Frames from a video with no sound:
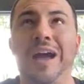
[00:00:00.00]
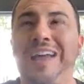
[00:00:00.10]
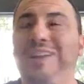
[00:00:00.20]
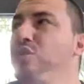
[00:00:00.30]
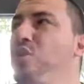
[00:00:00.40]

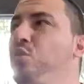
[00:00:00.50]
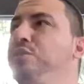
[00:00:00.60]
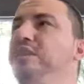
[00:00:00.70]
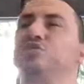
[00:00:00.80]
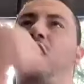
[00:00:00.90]
I don't know who
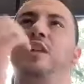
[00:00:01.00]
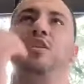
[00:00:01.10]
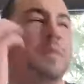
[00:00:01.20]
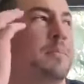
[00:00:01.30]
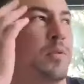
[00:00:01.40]
these
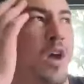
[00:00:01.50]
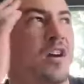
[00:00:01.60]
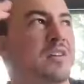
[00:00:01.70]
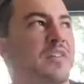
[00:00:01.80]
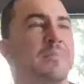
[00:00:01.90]
rhino people
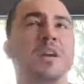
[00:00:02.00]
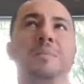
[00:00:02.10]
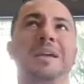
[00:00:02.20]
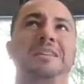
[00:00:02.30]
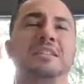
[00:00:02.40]
are. And if I'm going
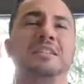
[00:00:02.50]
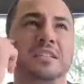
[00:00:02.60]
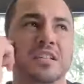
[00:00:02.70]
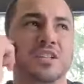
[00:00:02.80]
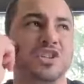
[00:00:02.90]
to make this
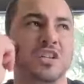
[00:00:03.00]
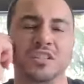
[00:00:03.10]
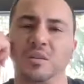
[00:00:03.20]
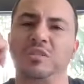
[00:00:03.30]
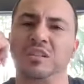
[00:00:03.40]
decision and
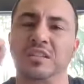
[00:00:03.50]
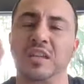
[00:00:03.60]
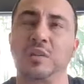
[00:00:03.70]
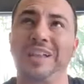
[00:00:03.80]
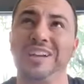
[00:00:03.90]
someone's going to
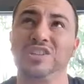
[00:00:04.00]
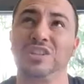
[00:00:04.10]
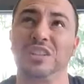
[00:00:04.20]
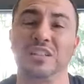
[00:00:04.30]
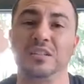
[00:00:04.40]
say, well,
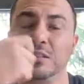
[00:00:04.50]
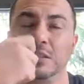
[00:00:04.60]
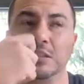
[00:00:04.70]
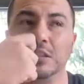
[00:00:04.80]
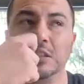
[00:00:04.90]
actually,
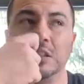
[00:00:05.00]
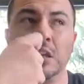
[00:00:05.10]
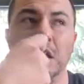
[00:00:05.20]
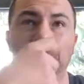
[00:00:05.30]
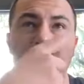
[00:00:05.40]

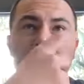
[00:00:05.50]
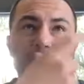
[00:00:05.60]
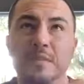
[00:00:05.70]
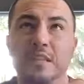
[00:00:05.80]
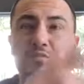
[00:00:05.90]

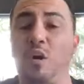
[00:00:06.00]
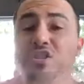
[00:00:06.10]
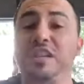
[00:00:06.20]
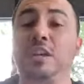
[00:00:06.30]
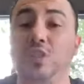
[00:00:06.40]
why don't
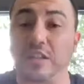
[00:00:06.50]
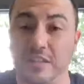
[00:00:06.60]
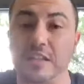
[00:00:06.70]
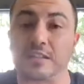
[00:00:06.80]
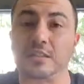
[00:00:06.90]
you take a look at
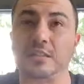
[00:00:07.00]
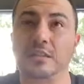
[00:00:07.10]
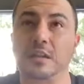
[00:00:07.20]
this?